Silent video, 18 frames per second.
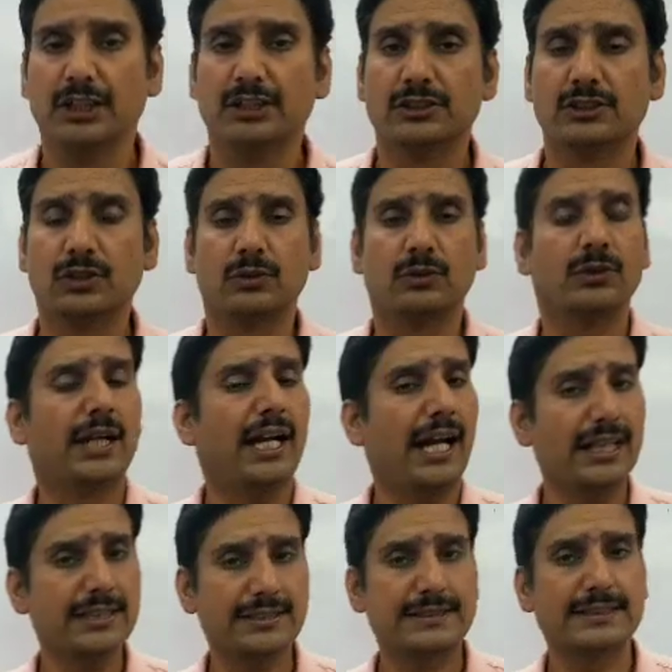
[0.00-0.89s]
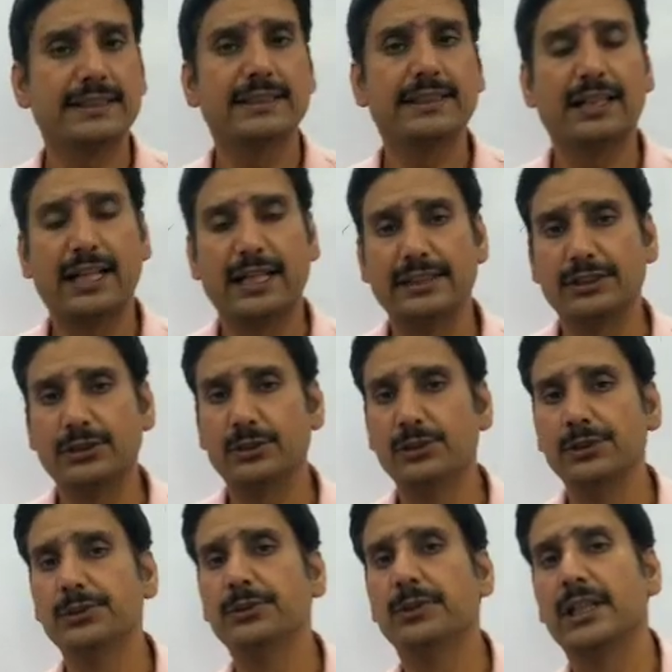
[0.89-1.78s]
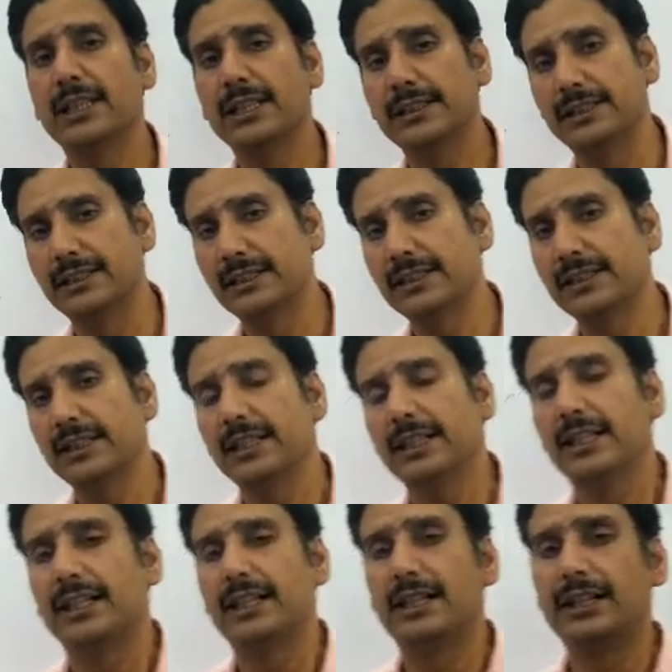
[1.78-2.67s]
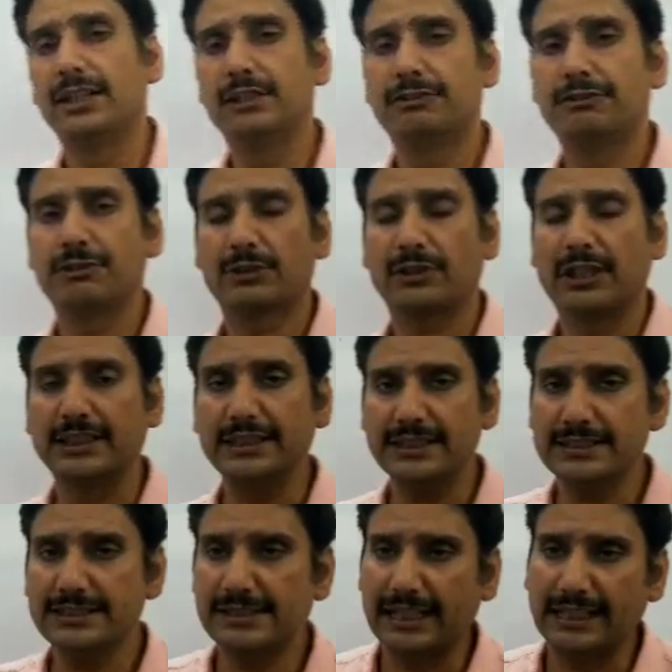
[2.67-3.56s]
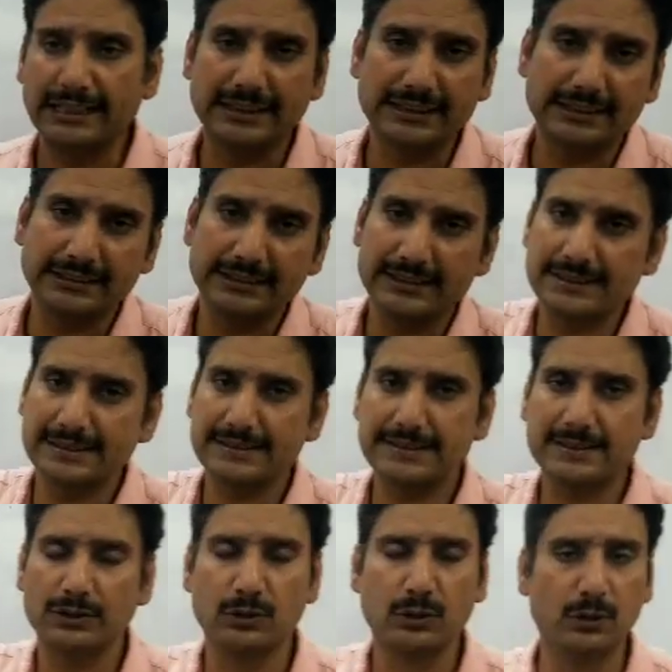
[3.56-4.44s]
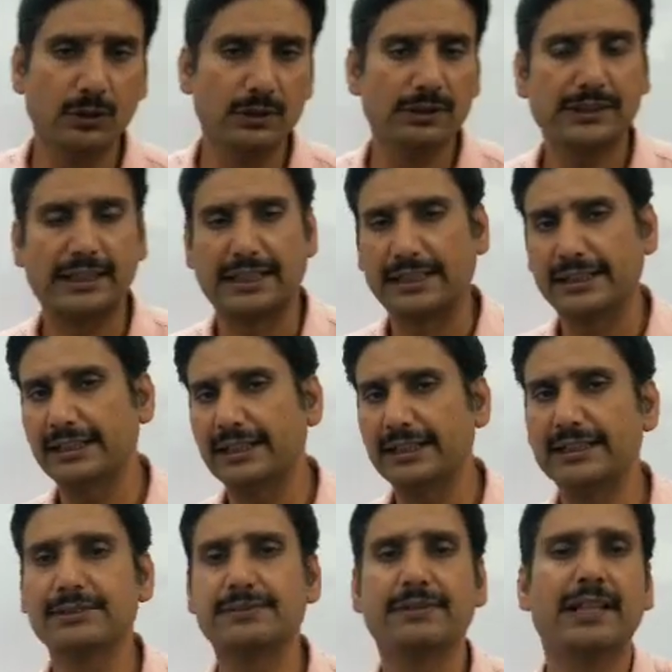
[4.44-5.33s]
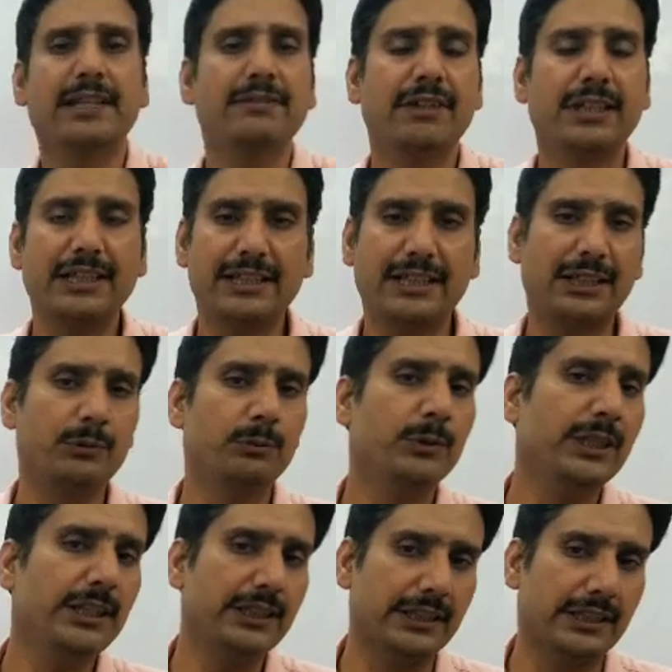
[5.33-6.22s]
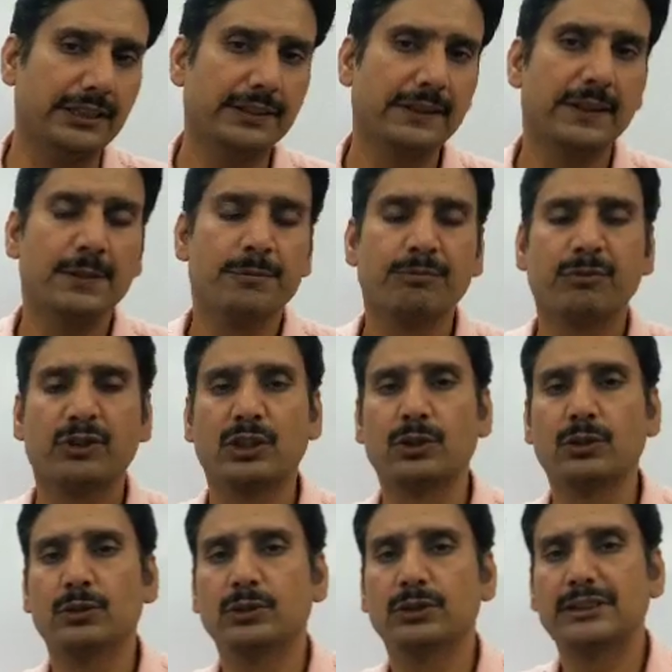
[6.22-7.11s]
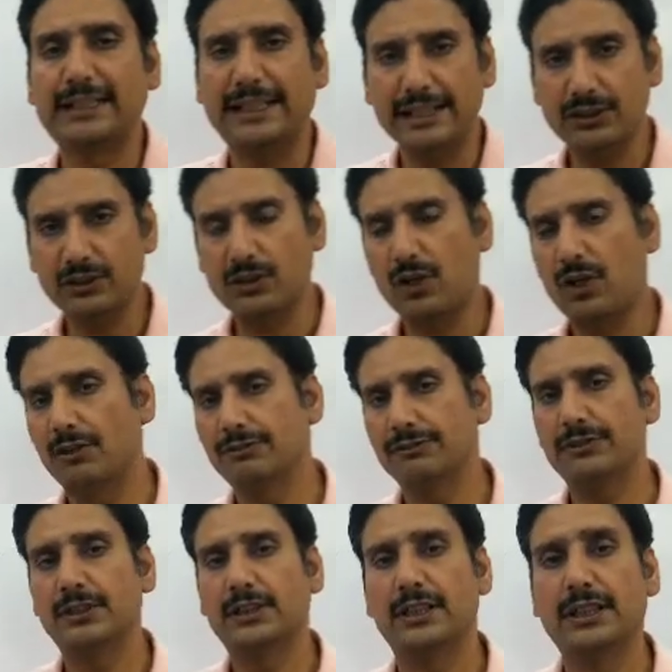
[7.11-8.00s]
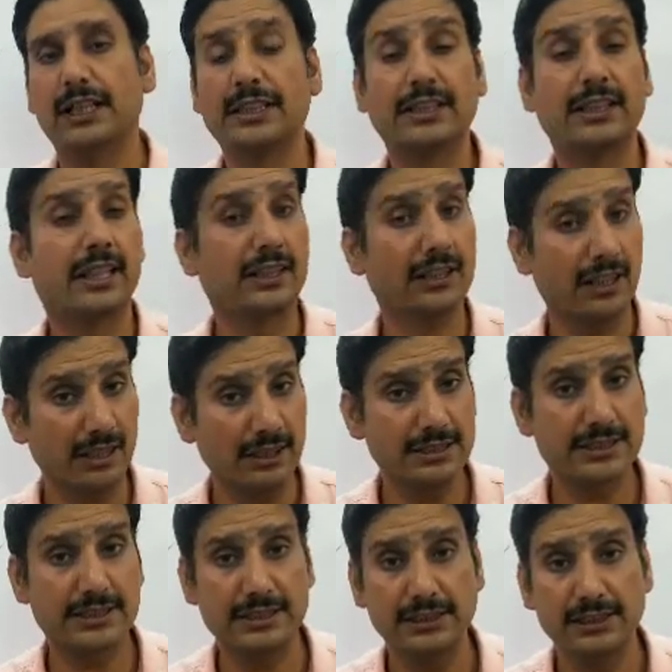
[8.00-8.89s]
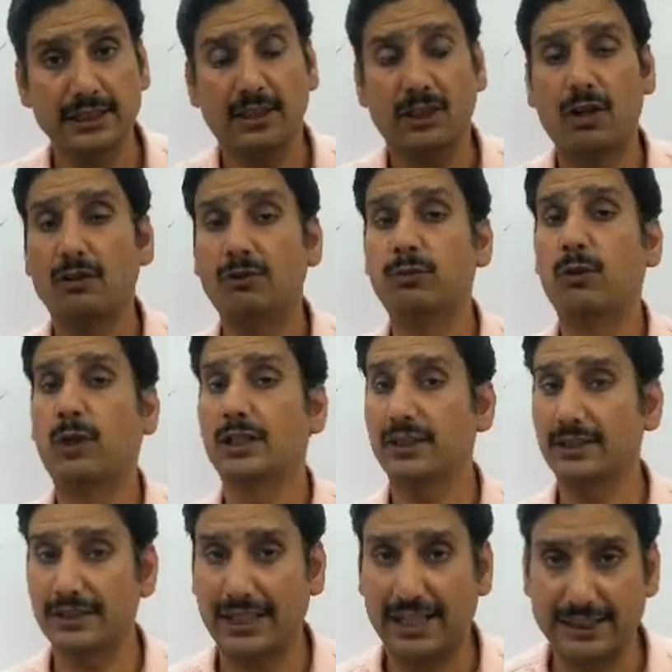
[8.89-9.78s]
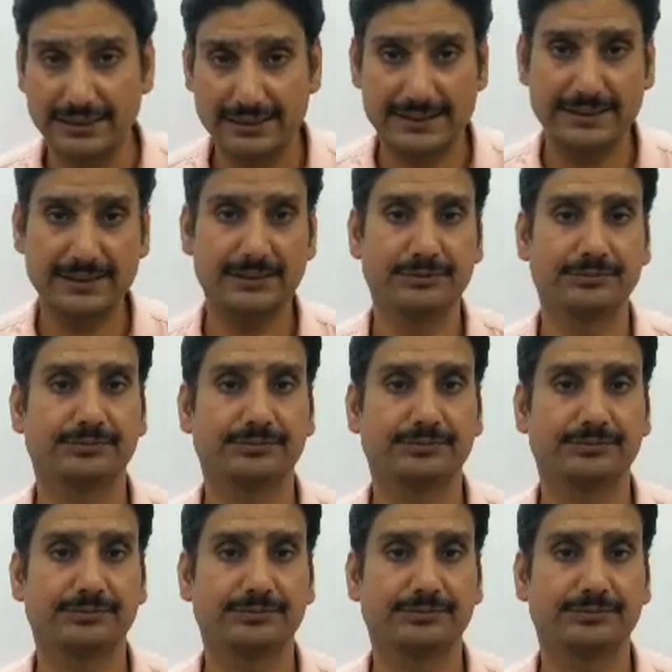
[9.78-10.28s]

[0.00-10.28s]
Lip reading: So as I told you earlier, for understanding this whole thing, it is very convenient to think of an analogy of water tanks.